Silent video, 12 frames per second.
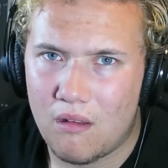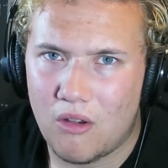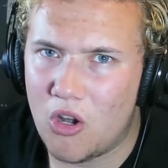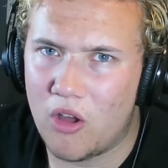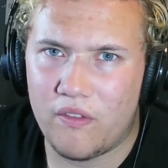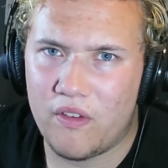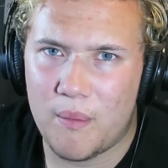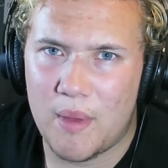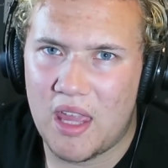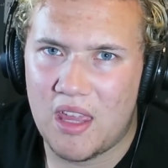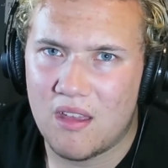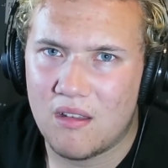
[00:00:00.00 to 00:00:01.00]
Not for
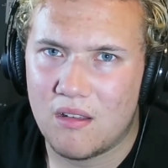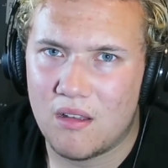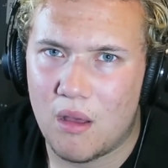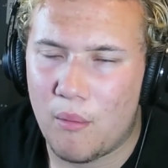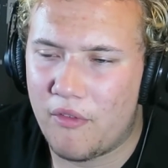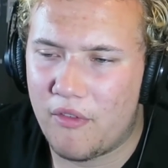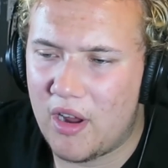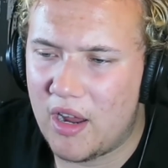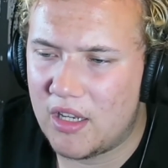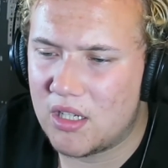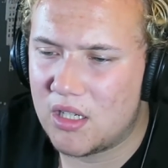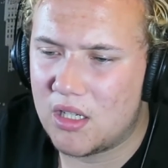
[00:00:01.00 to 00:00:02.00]
me, I'm
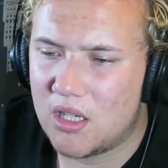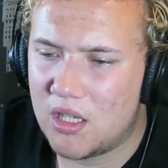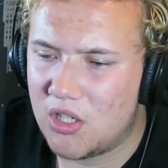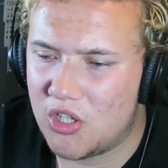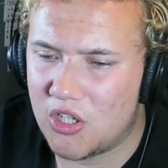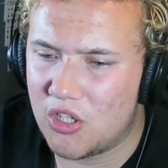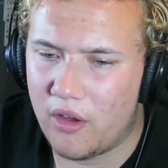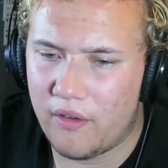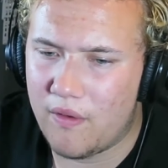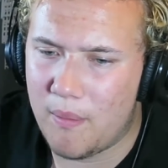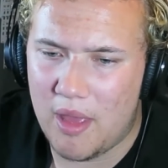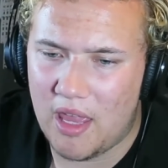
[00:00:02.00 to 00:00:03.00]
afraid. Just not
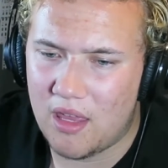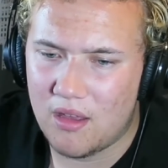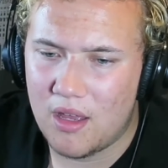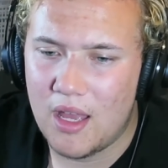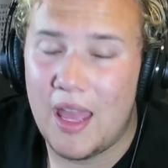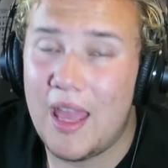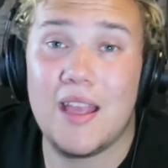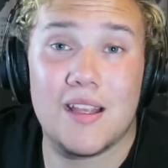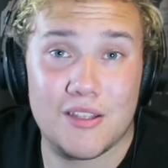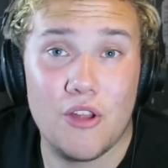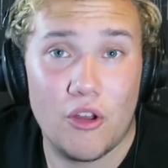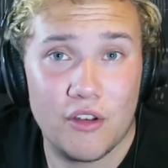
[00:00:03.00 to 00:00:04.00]
for me.
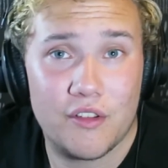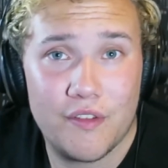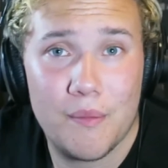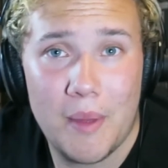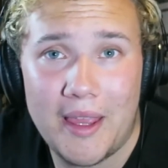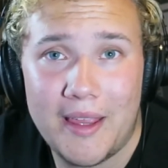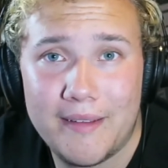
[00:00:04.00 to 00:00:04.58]
It's not for me.